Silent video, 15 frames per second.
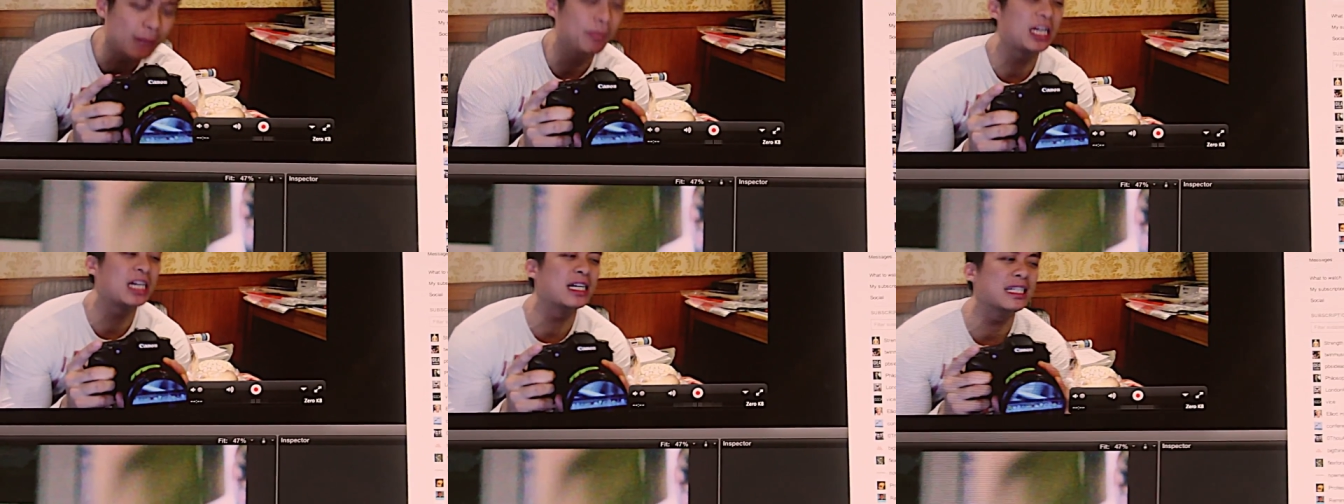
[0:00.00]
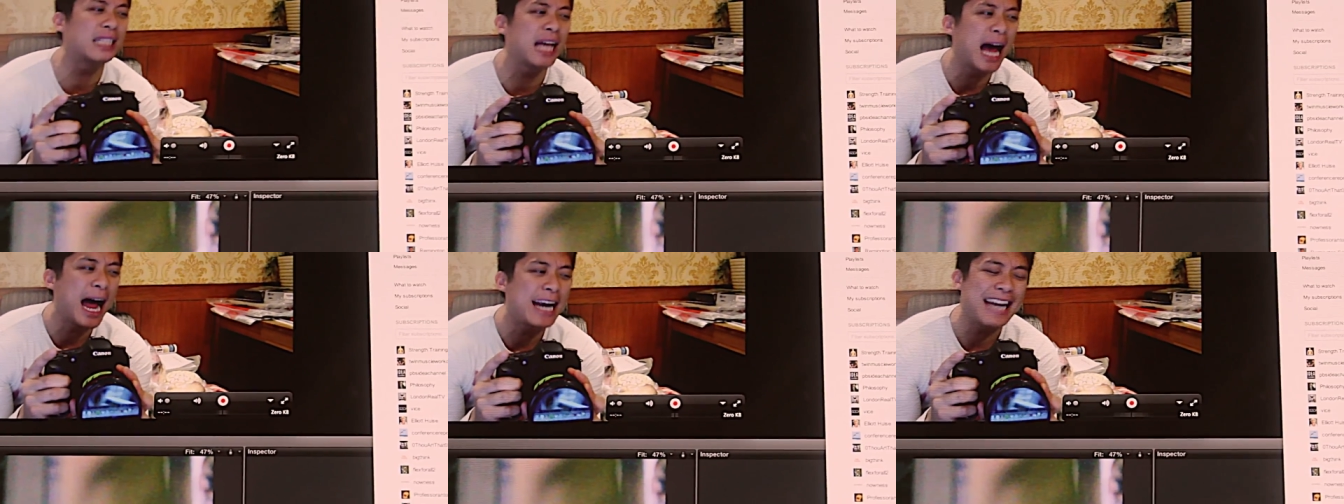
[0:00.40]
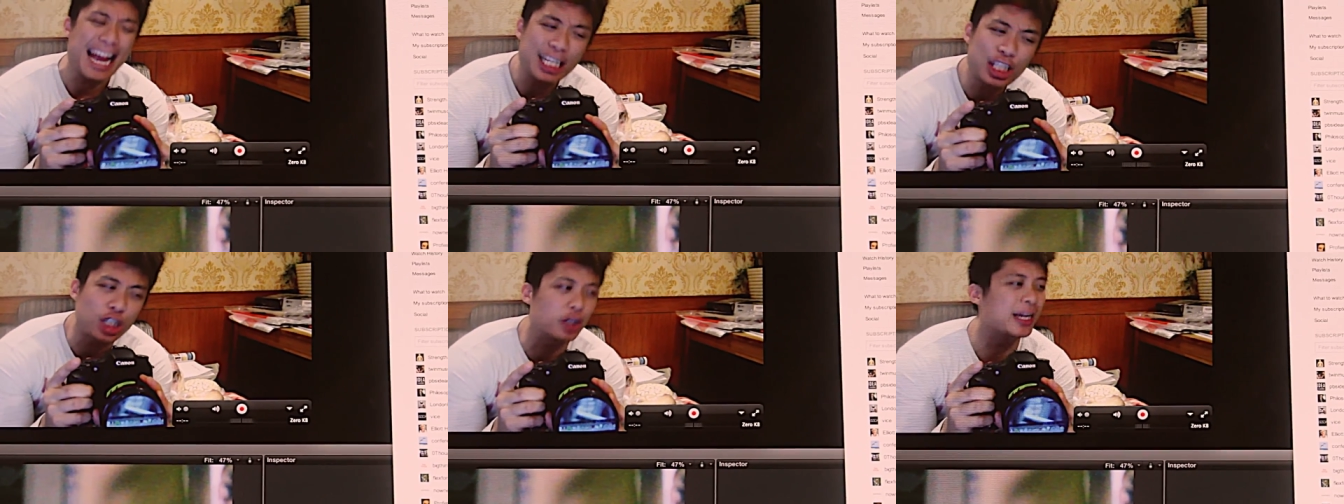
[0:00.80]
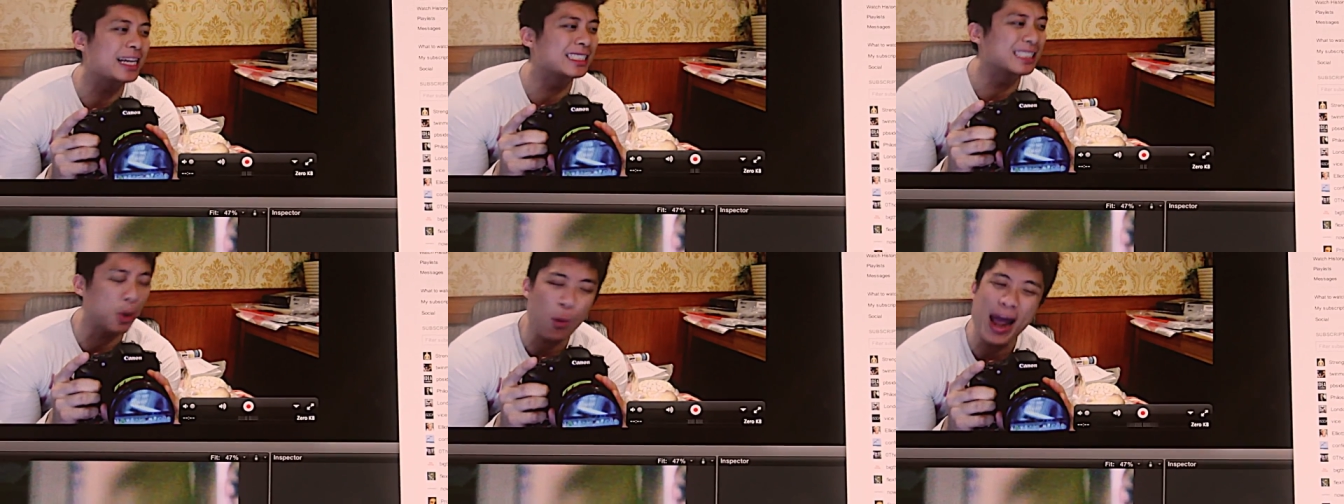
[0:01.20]
because nature
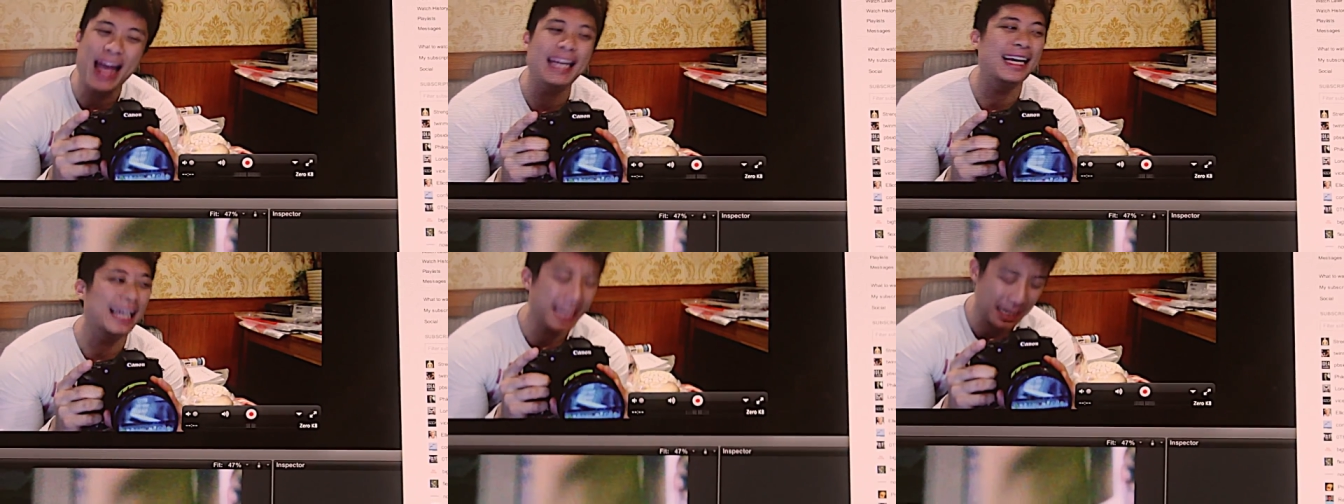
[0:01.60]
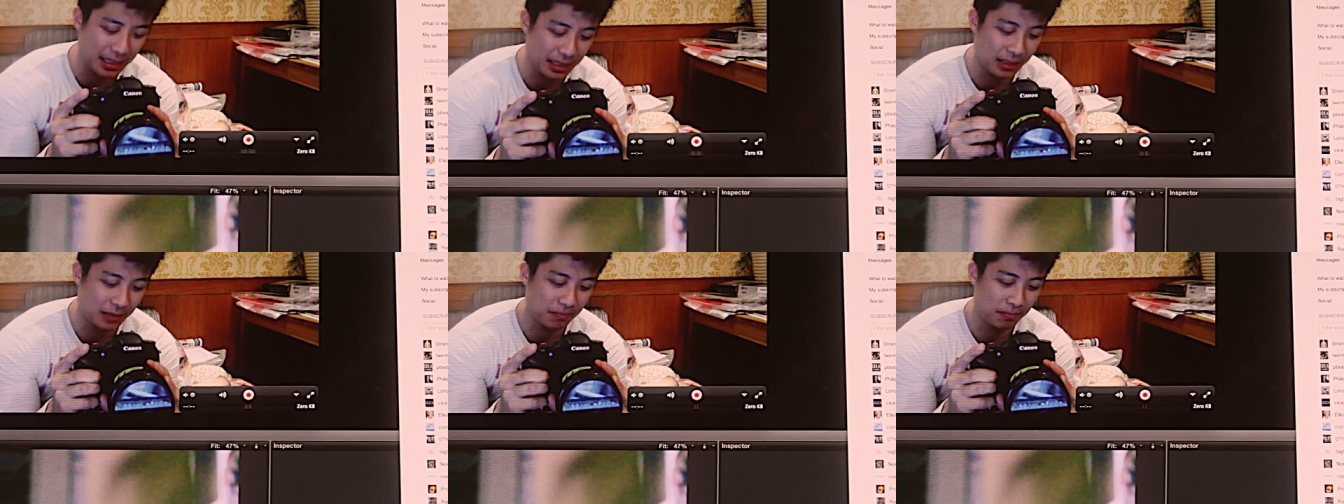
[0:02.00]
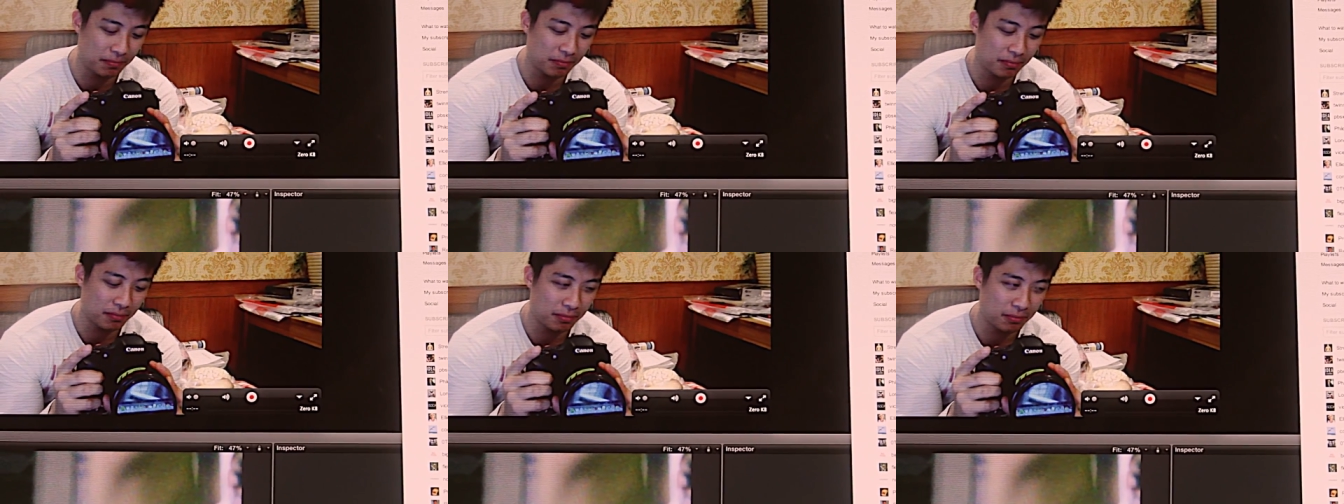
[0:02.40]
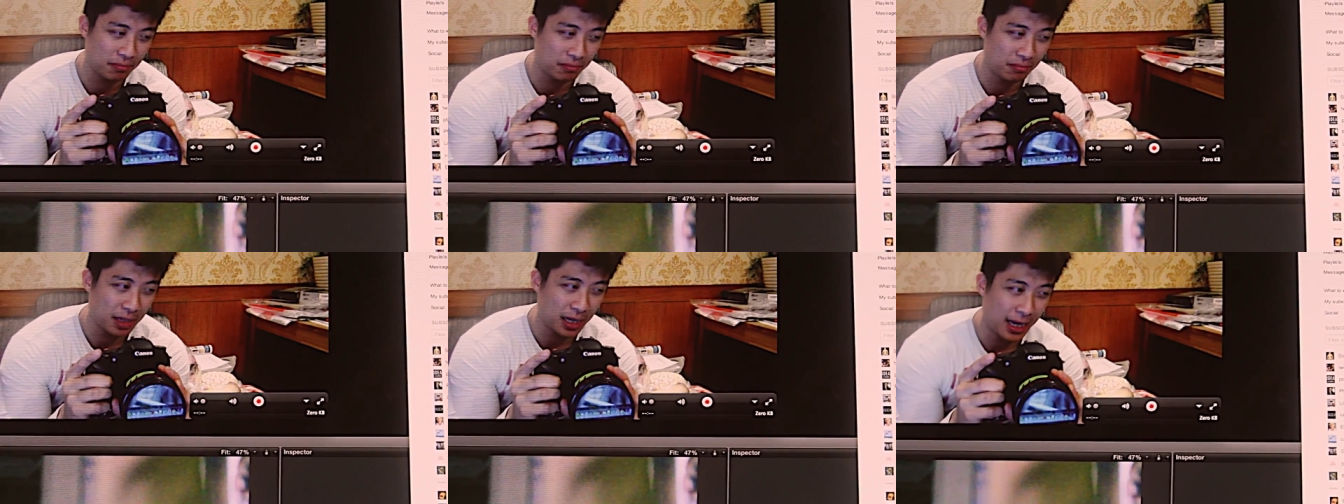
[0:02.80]
is the way it is.
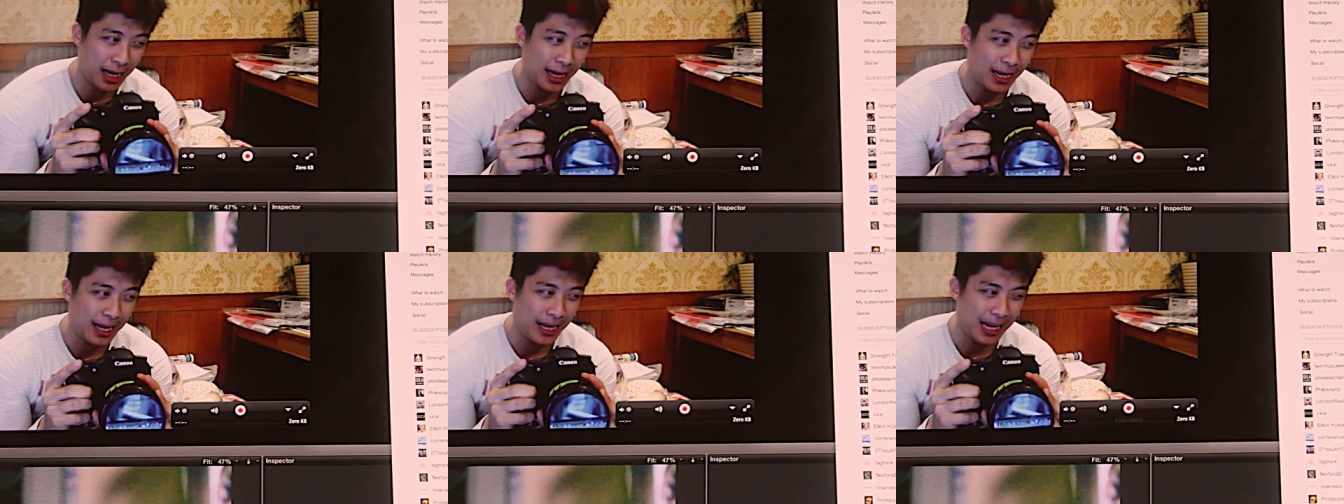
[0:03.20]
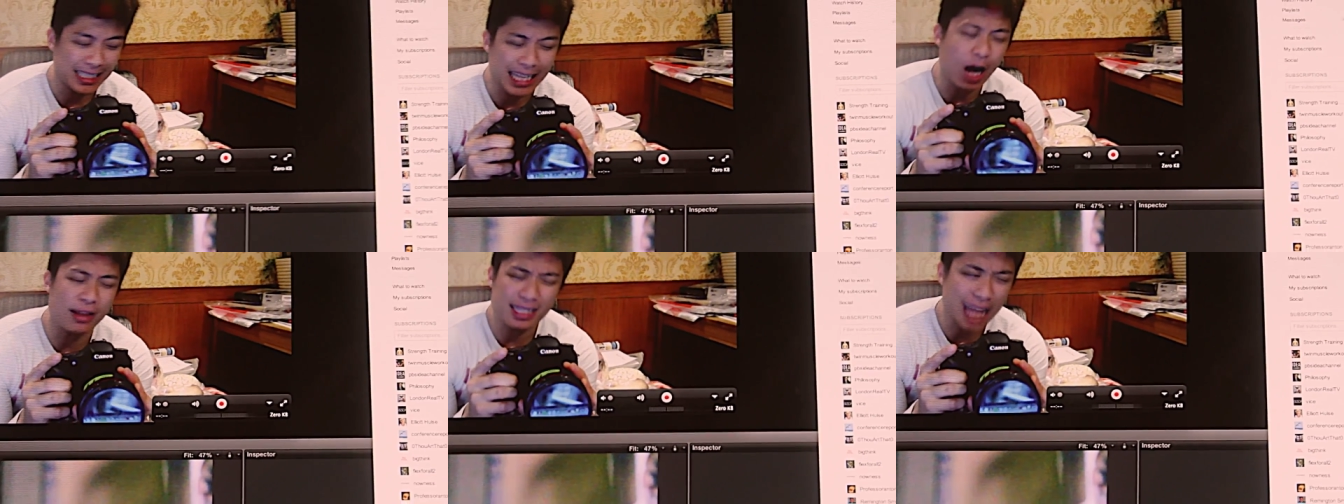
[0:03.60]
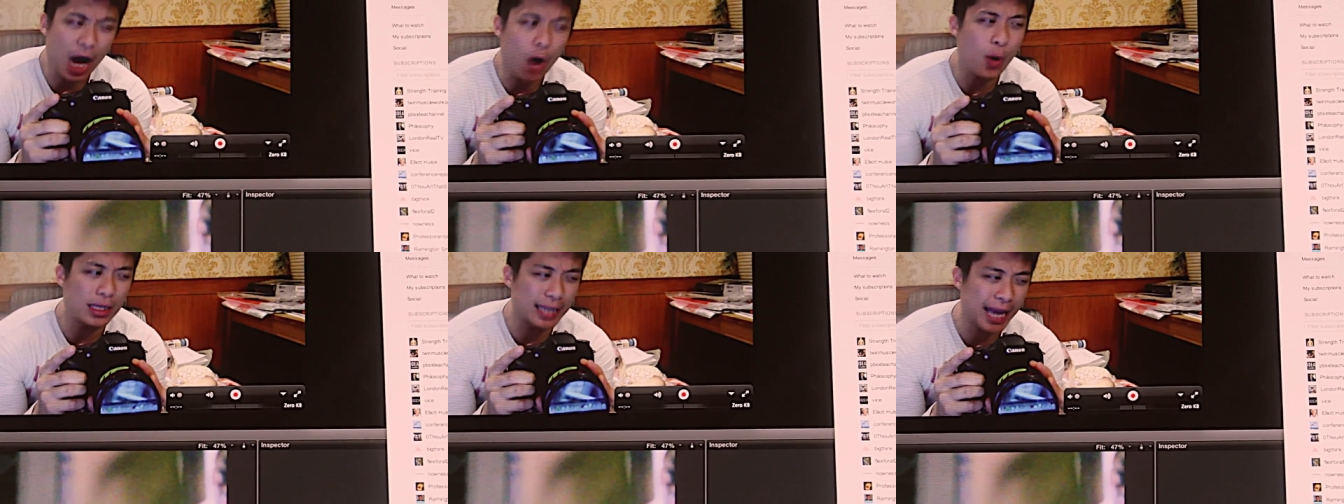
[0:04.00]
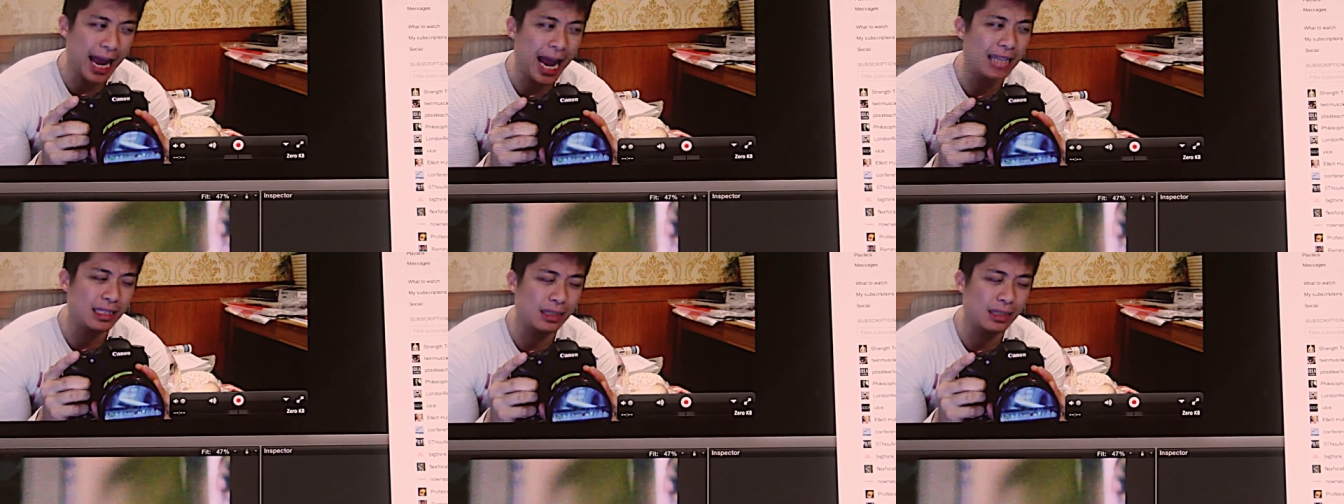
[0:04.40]
That's not, it's not always the case,